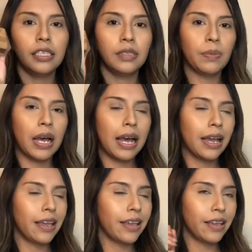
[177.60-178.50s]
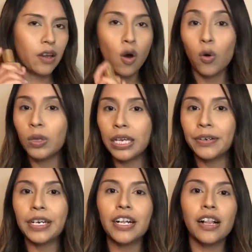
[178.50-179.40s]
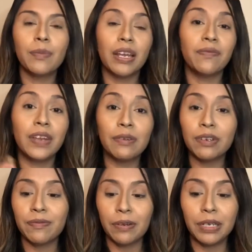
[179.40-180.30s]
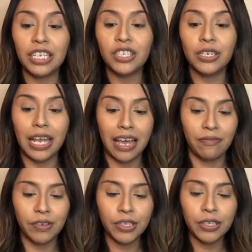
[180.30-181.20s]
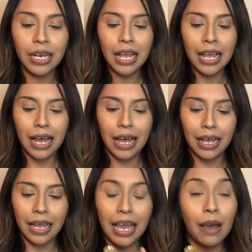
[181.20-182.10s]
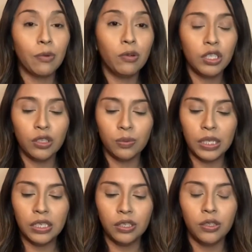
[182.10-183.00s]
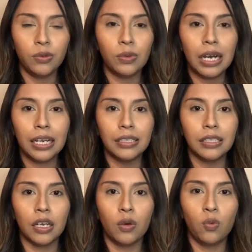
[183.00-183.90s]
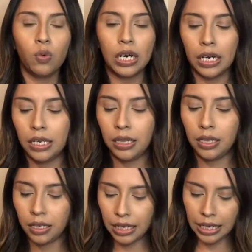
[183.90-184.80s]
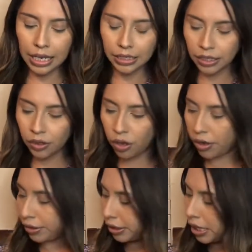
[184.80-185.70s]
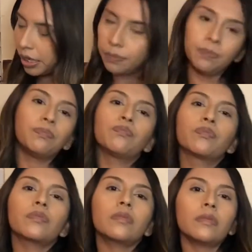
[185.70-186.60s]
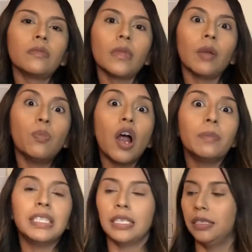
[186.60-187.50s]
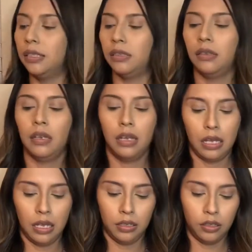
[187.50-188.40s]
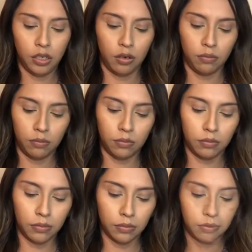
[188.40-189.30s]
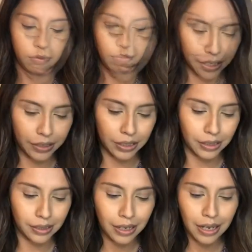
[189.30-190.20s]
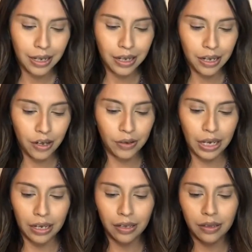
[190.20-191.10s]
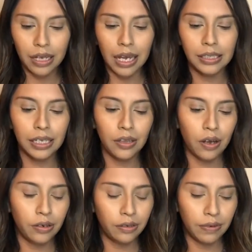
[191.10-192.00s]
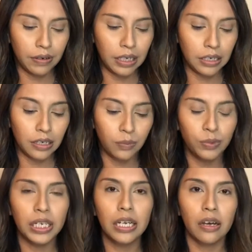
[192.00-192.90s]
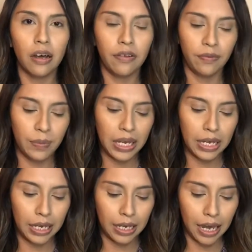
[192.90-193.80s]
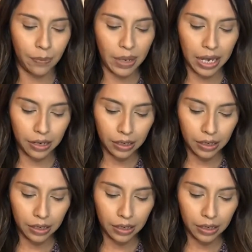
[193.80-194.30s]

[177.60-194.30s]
my holy grail, my favorite foundation ever. I'm going to read to you guys what the Estée Lauder promises. So, oh, here it is. Okay, the Estée Lauder foundation, I'm reading off my iPad.